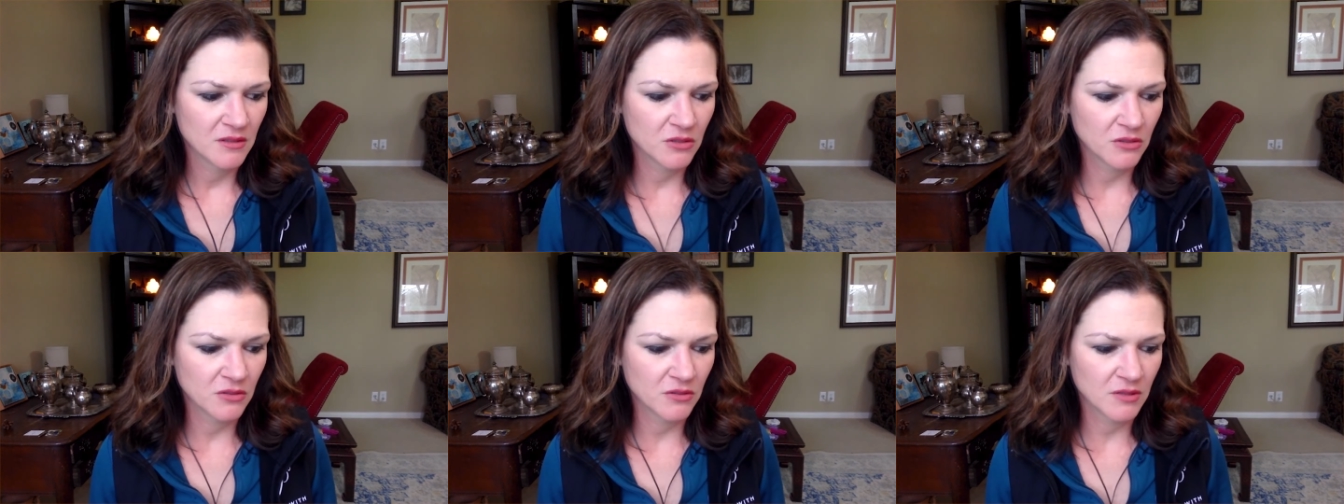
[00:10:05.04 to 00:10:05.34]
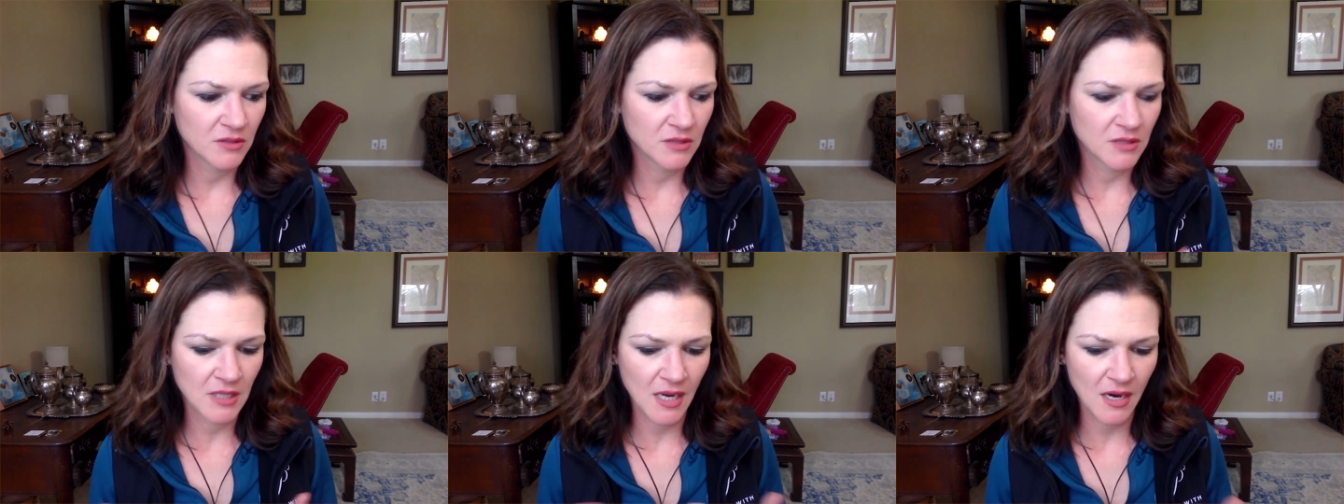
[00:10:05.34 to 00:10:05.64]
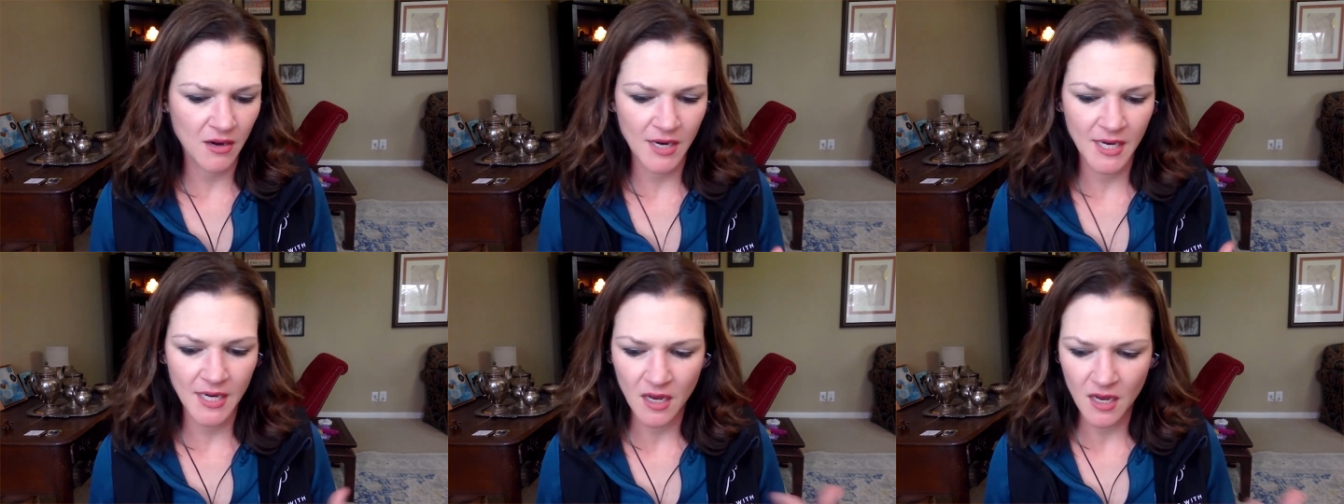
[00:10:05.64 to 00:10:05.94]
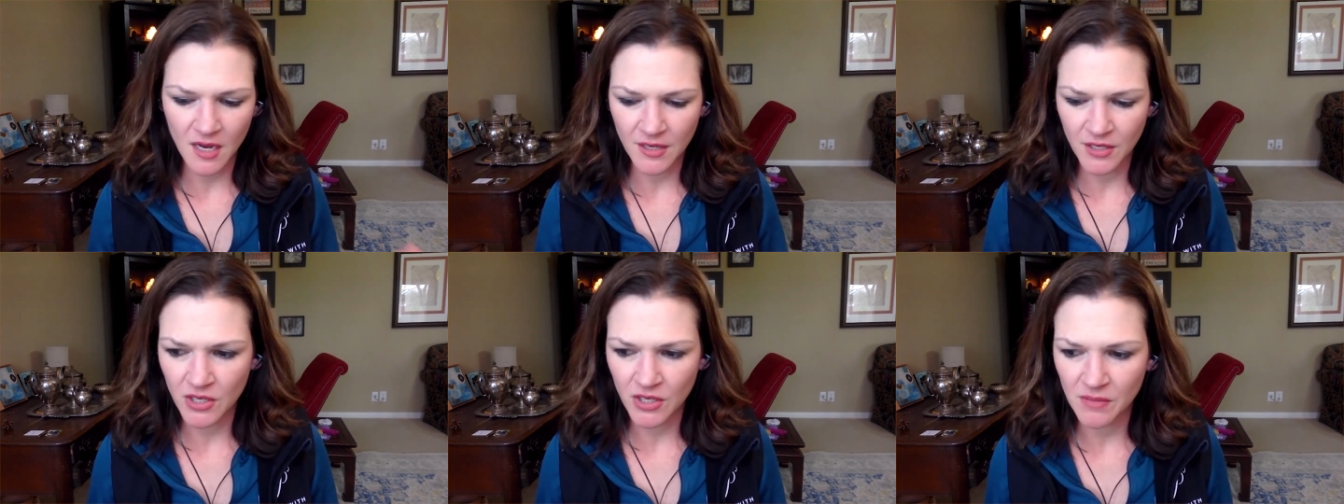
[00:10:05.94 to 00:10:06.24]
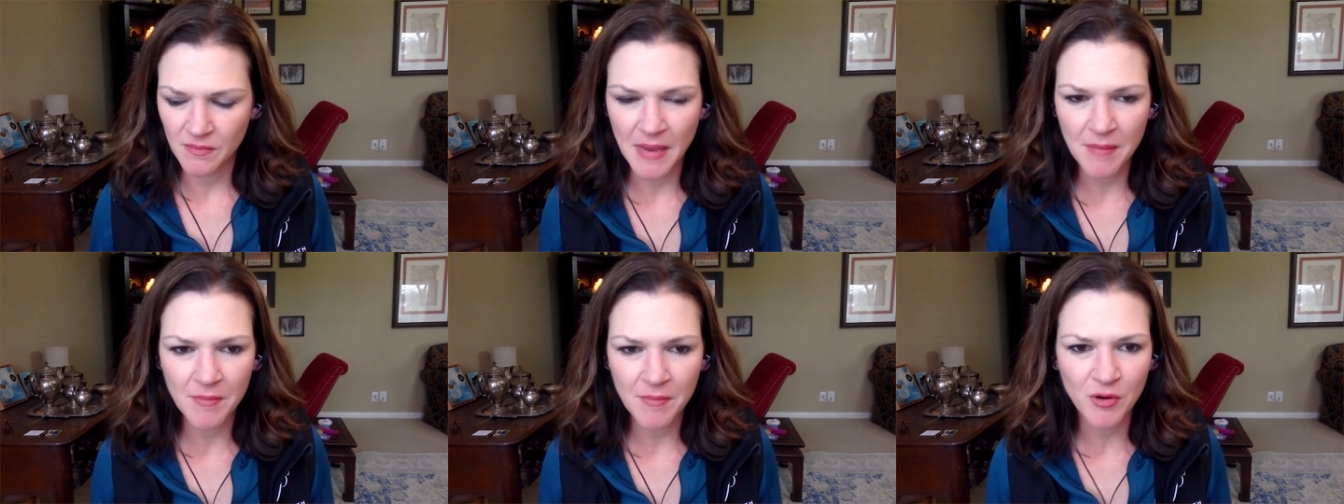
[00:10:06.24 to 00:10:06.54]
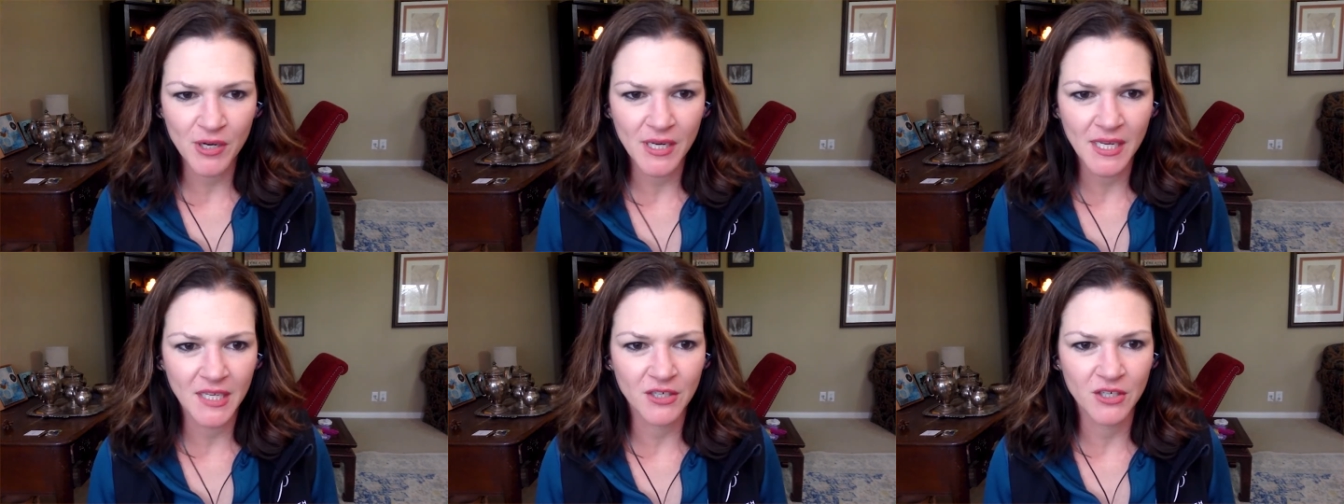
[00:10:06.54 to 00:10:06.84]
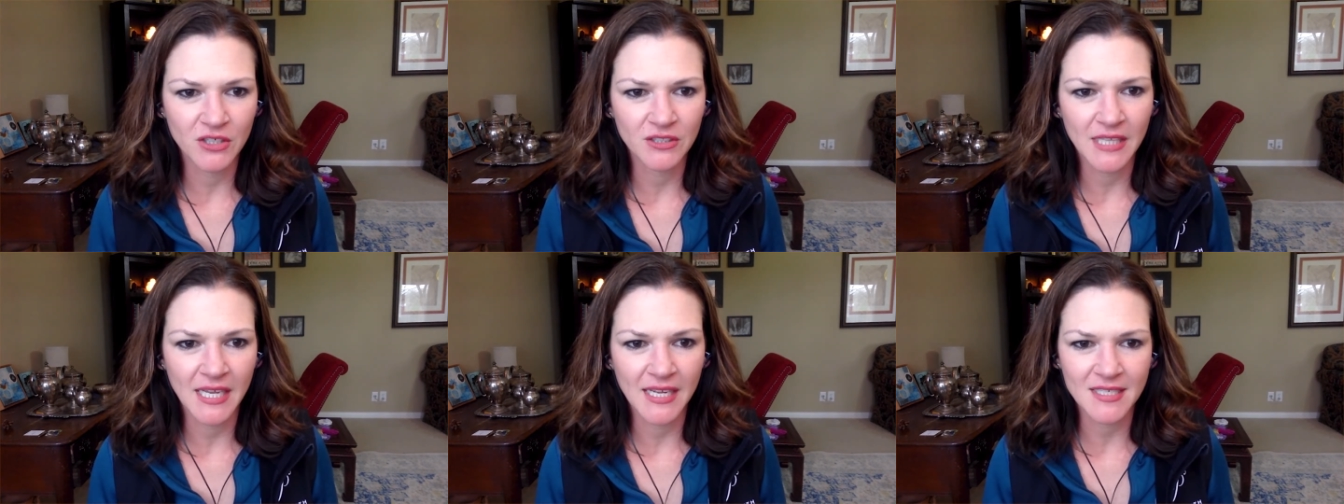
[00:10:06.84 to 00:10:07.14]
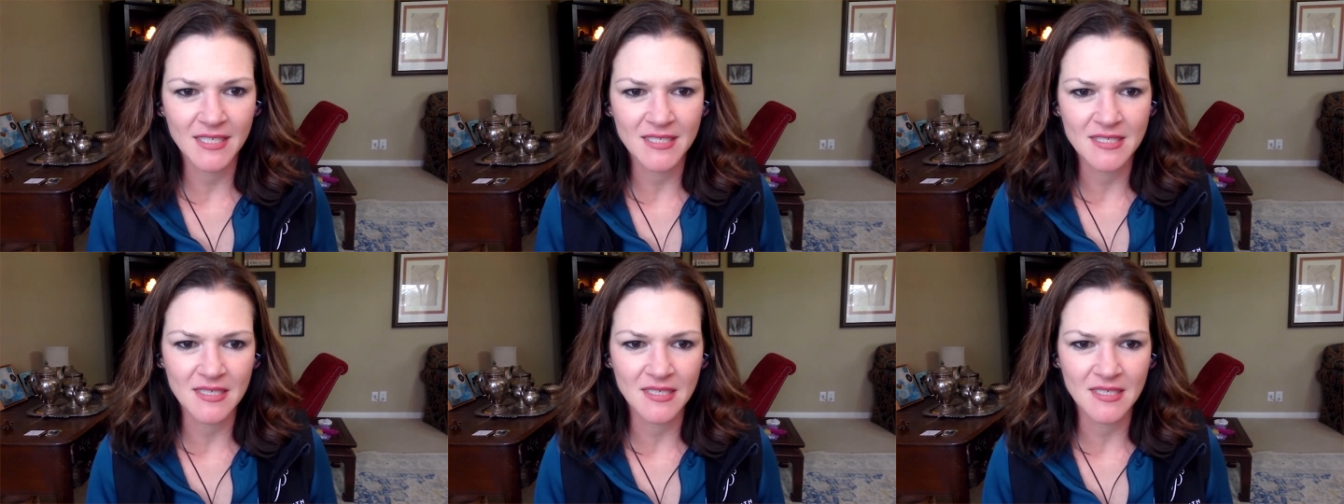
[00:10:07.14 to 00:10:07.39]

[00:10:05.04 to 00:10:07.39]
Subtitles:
carry on her memory and her legacy.